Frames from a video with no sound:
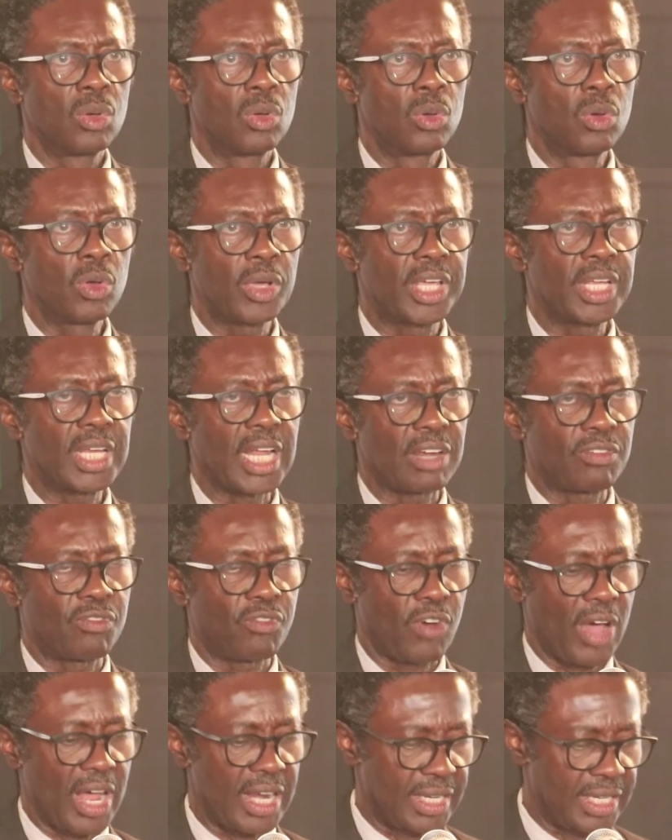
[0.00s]
looking at
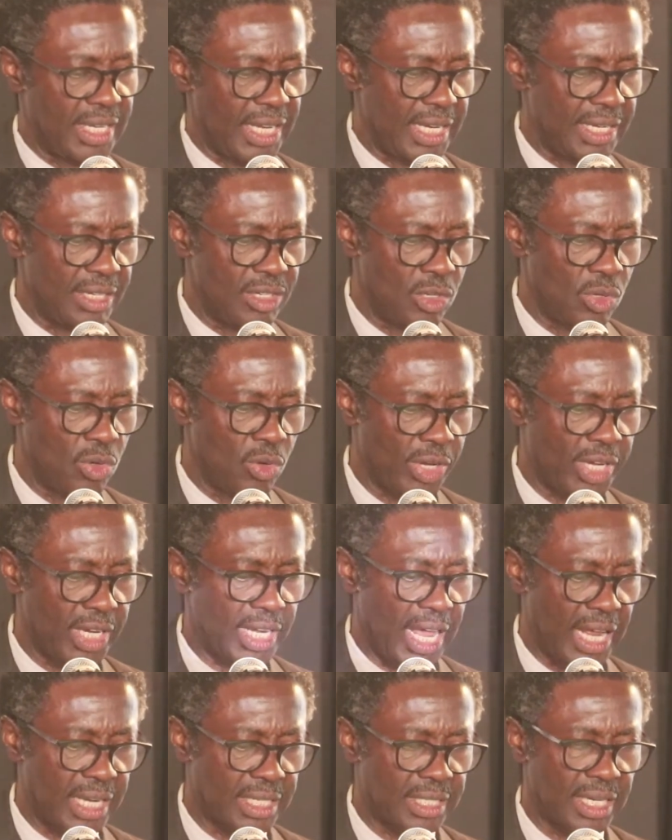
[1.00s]
funding, looking
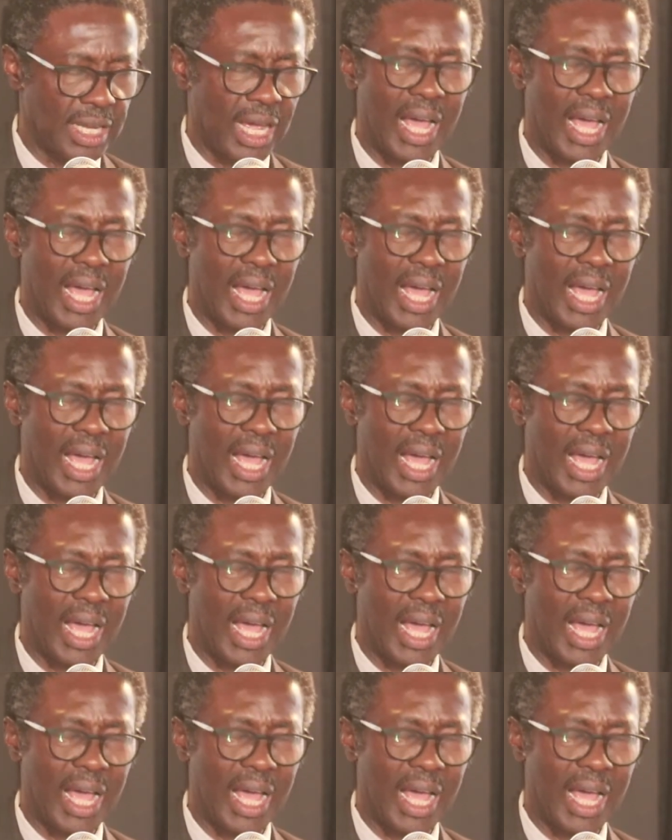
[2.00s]
at